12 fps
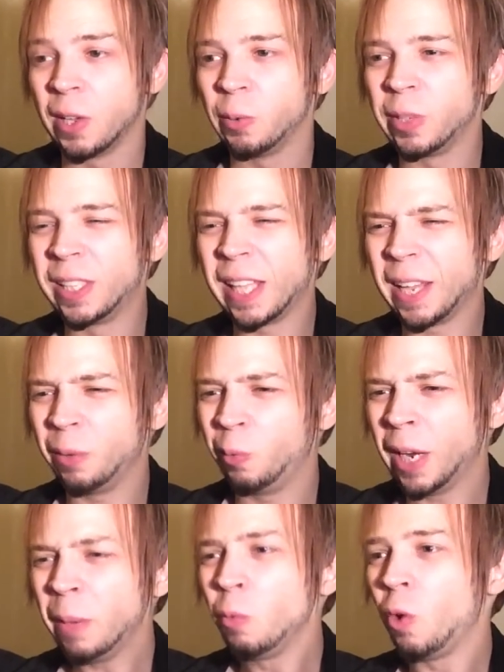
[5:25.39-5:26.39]
was that
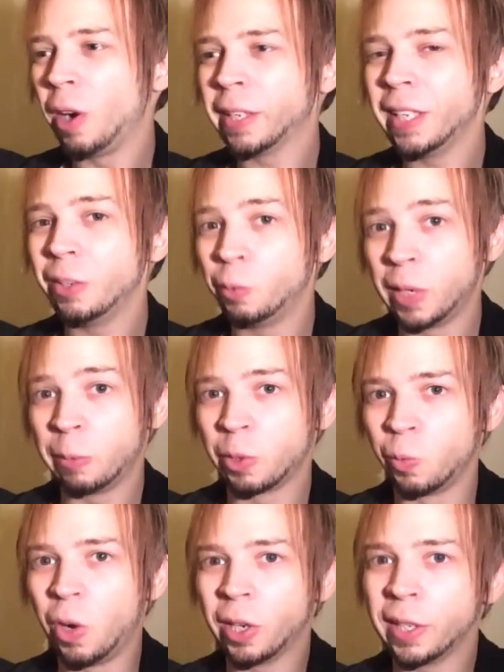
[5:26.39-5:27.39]
when I
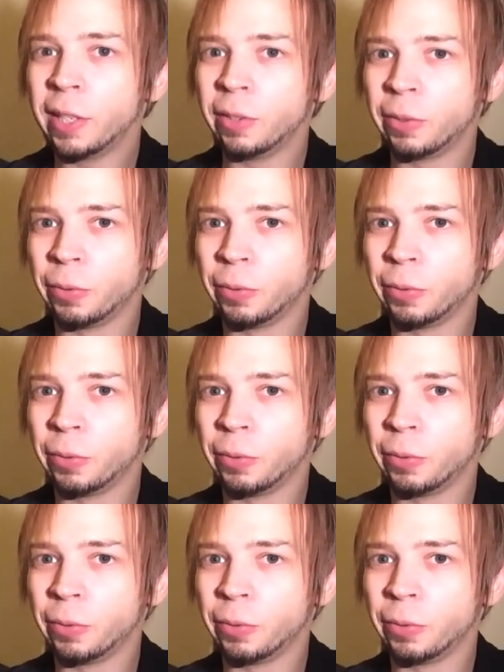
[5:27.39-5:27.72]
was walking